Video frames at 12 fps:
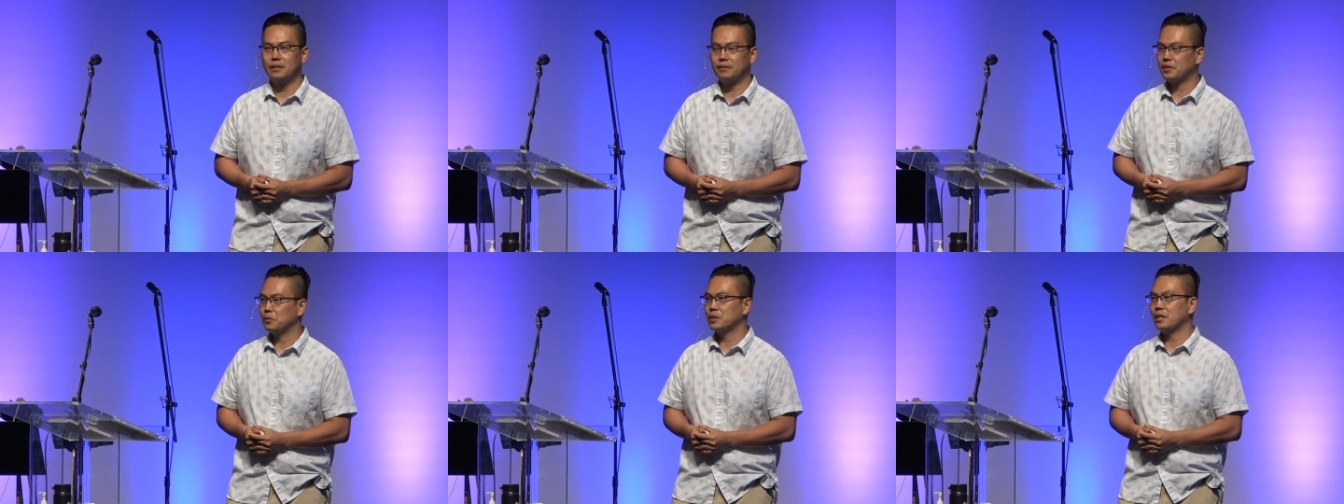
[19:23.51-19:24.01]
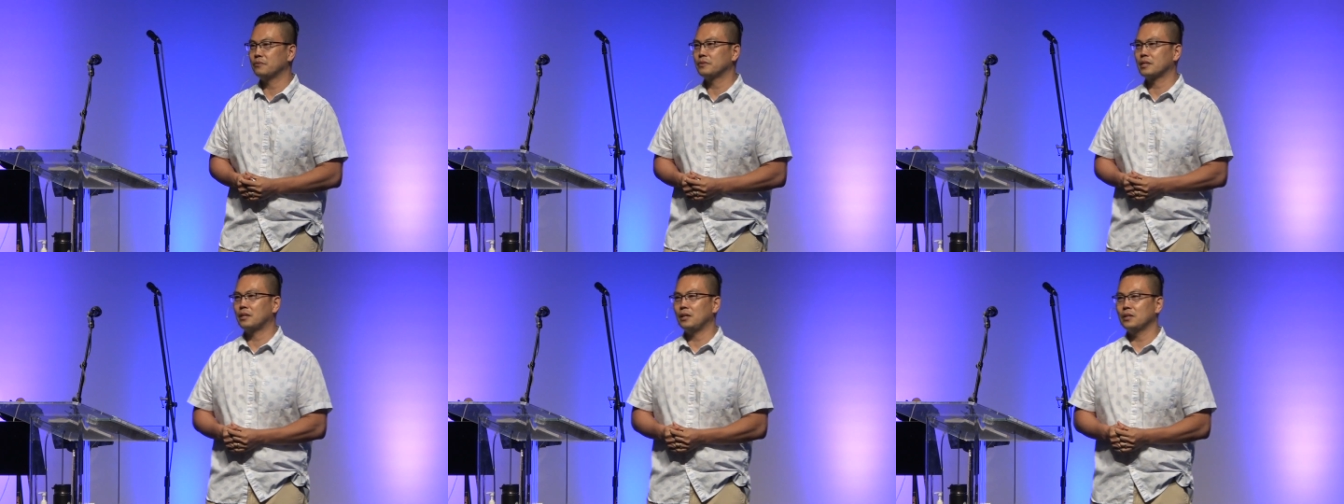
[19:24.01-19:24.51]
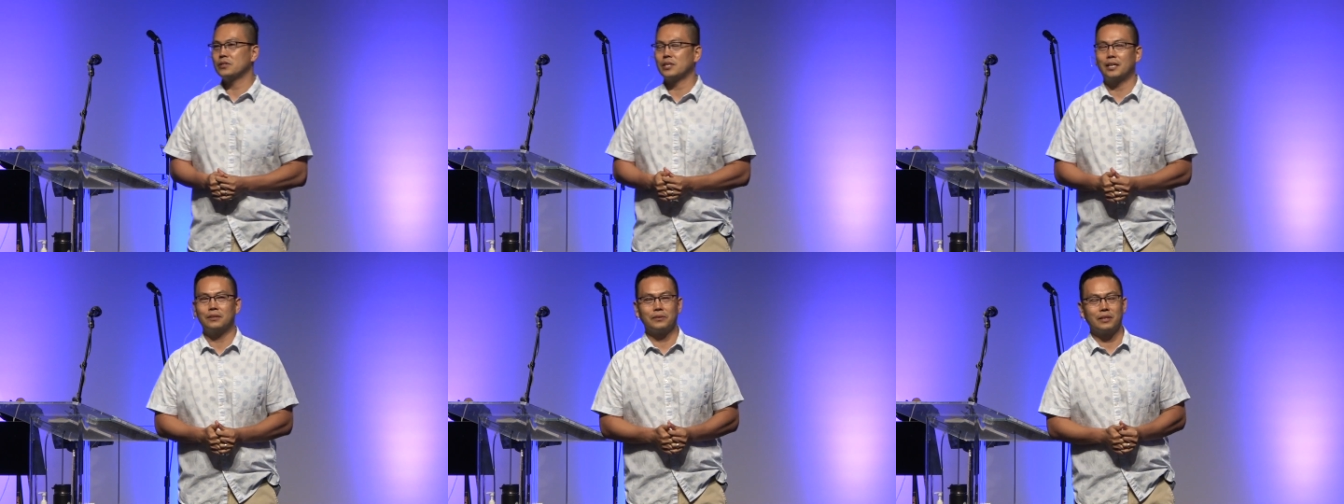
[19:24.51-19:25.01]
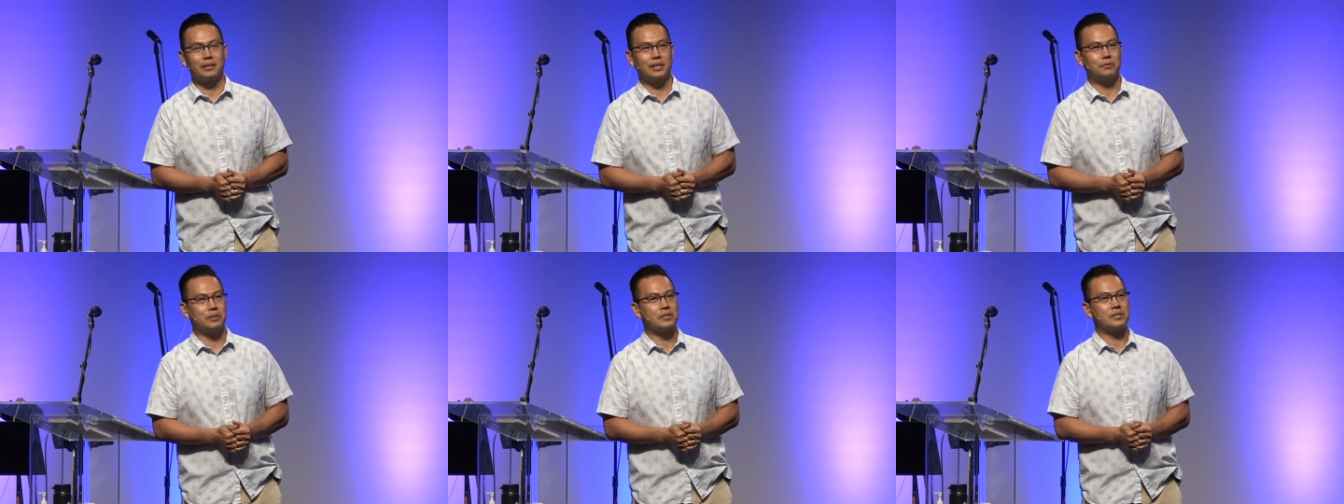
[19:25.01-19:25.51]
if they went off to college, I don't think they
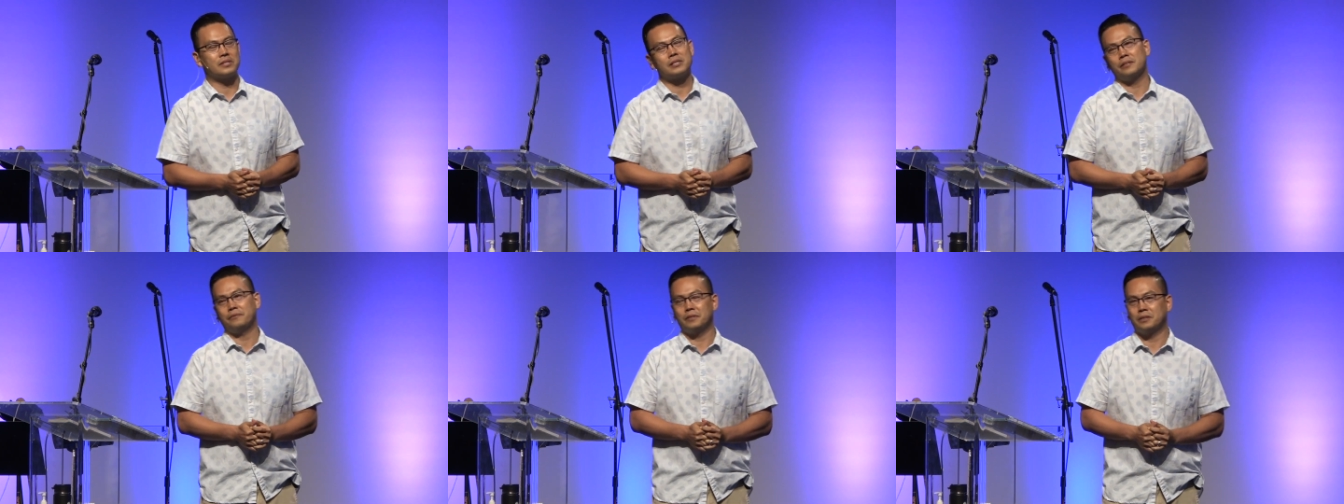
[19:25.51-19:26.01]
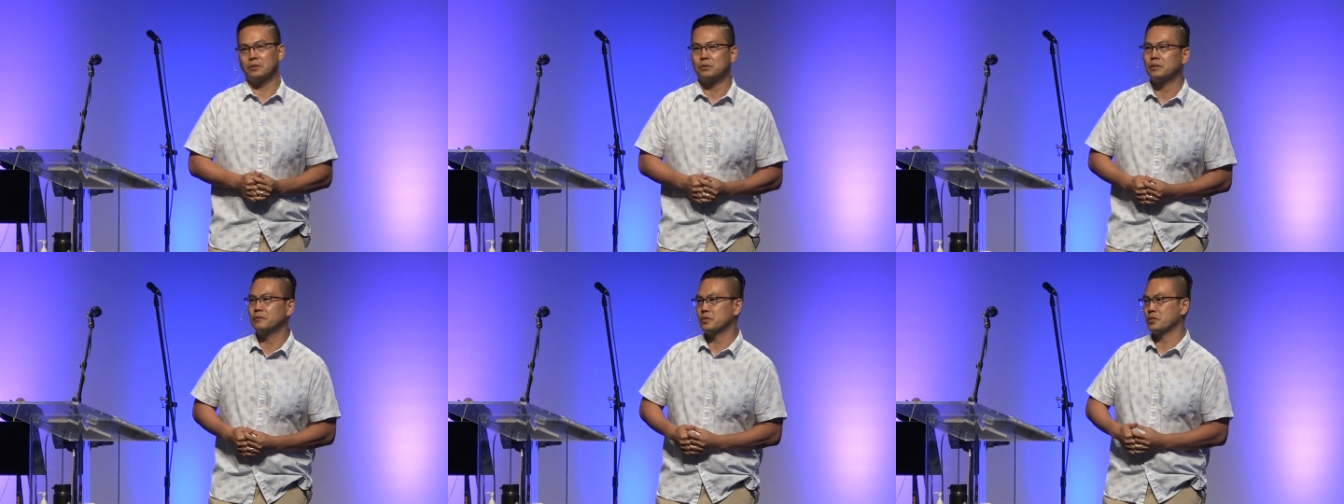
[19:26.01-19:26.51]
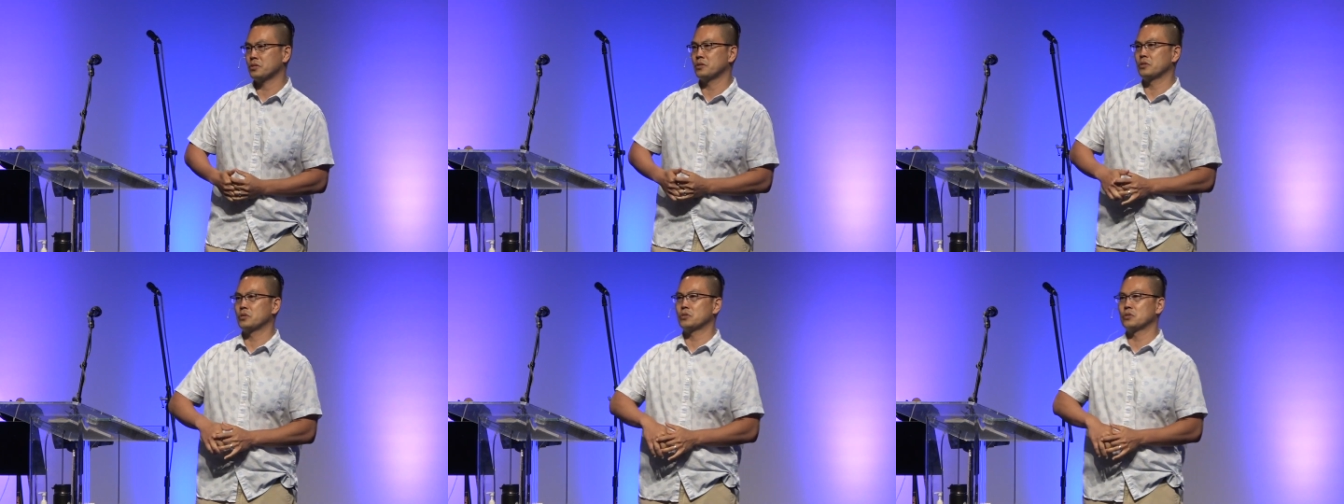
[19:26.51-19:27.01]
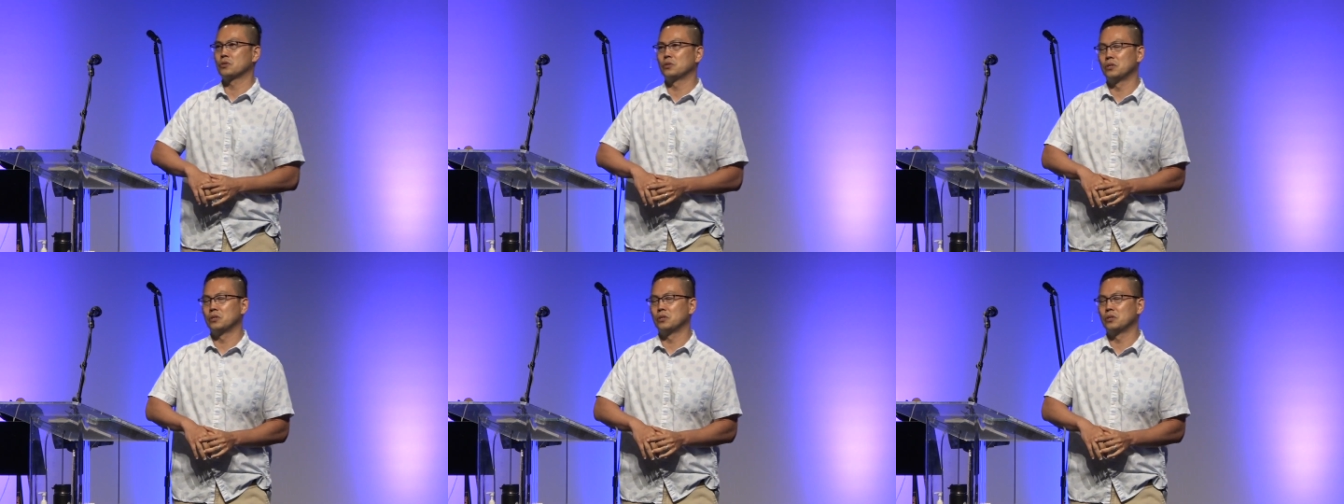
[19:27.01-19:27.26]
would sniff the door of a church.